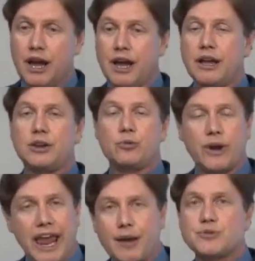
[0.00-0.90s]
Uh,
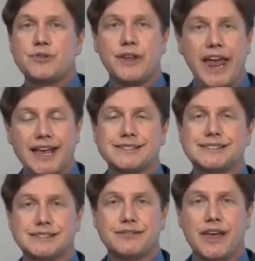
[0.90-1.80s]
you captured the
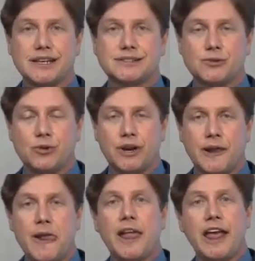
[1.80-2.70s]
essence of that
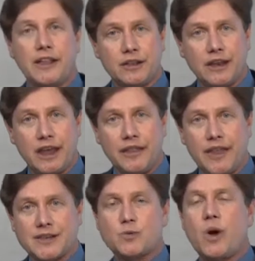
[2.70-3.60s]
story. And,
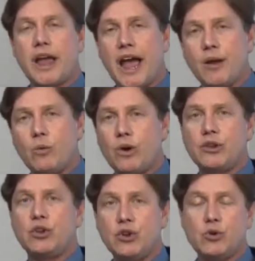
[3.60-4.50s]
and that's why I
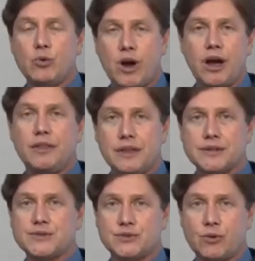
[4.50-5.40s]
want you on
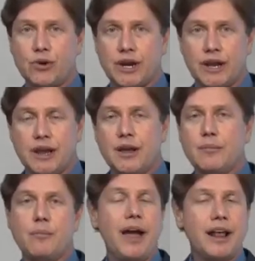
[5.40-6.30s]
this story.
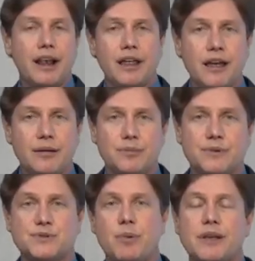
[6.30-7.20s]
My
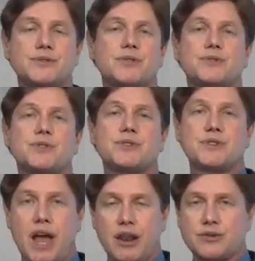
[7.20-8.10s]
club sponsors
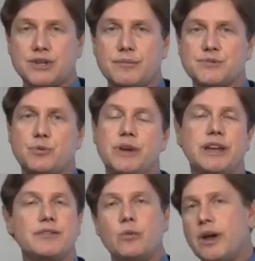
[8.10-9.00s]
scholarships.
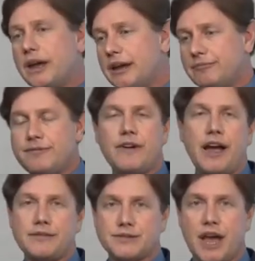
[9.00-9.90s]
We give away
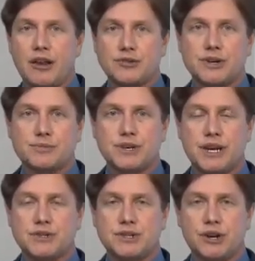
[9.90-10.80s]
five scholarships
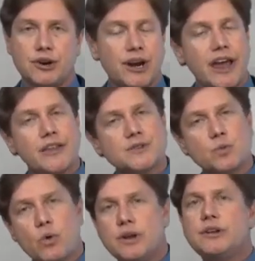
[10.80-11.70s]
each year. And
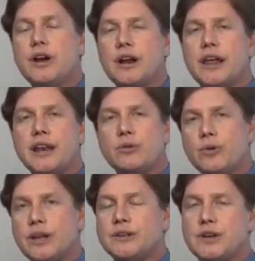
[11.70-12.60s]
this one young lady
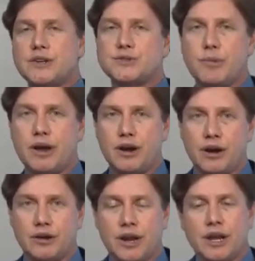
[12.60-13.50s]
really touched my
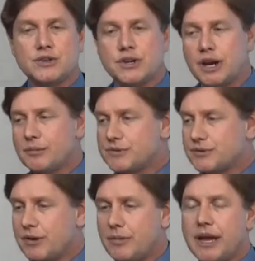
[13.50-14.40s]
heart. She
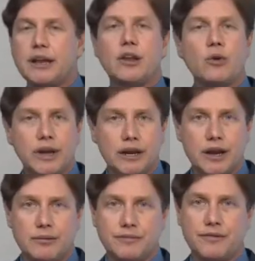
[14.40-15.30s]
comes from a low
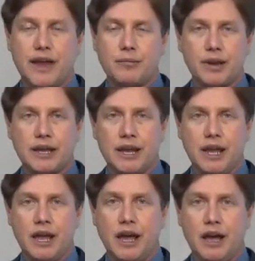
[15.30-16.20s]
income family.
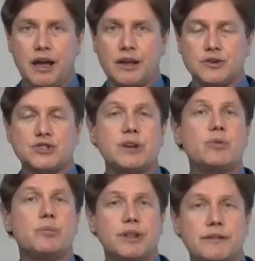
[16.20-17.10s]
Uh, she
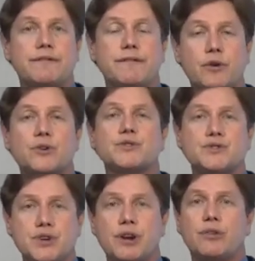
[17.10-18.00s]
would be the
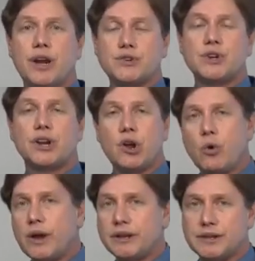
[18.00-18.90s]
first generation
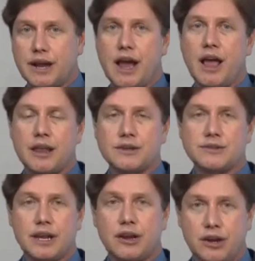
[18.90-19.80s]
going to
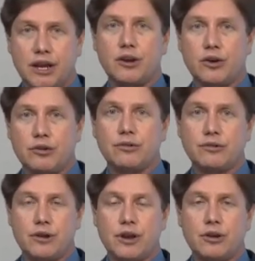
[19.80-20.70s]
college in, in,
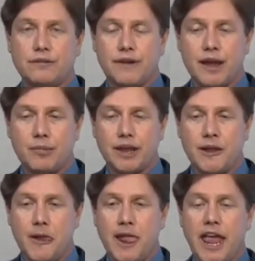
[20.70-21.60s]
her, in her
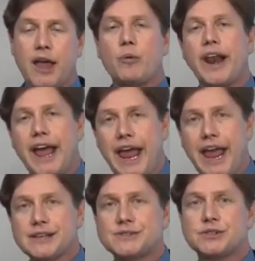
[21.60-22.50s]
family. And when I
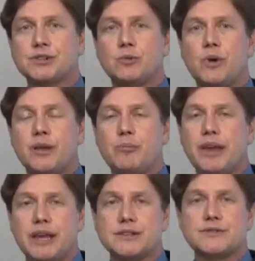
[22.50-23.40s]
asked her what it
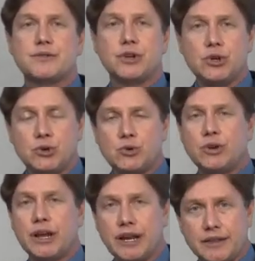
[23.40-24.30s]
means for
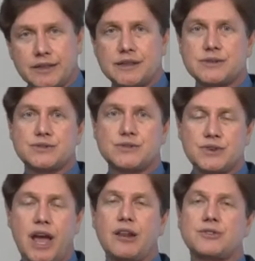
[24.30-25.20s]
you to get this
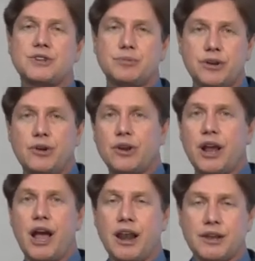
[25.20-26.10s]
scholarship to go
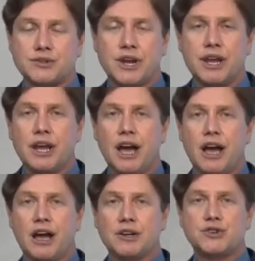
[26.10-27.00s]
to college,
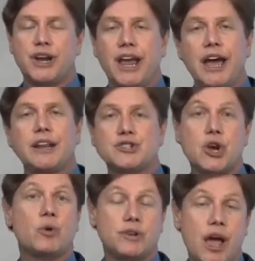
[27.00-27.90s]
uh, she kind of
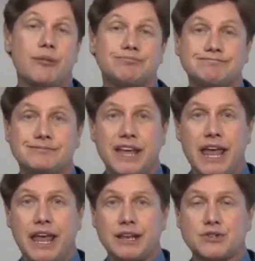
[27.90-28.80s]
choked up
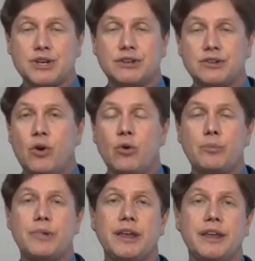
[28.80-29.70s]
and she
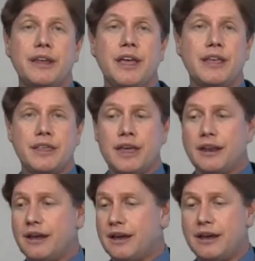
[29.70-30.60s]
told me
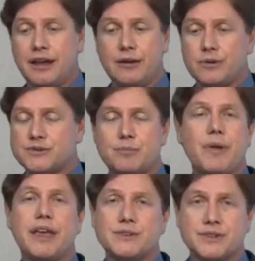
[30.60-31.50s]
that uh, it was
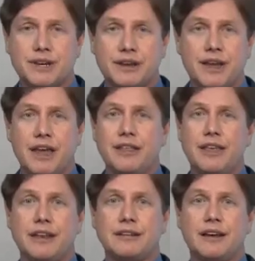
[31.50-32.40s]
amazing
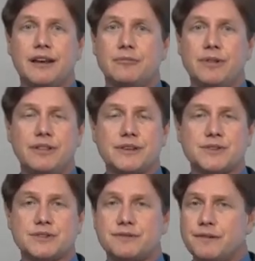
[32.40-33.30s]
that uh,
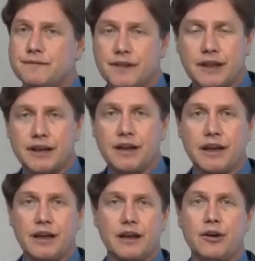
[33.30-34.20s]
this is
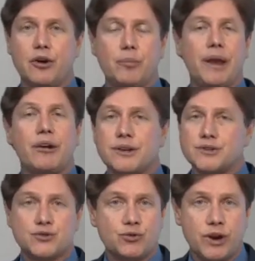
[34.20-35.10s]
fulfilling uh, her
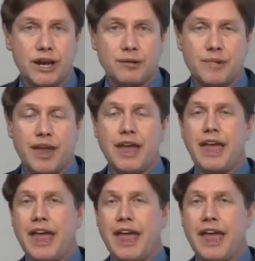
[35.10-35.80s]
parents' dream.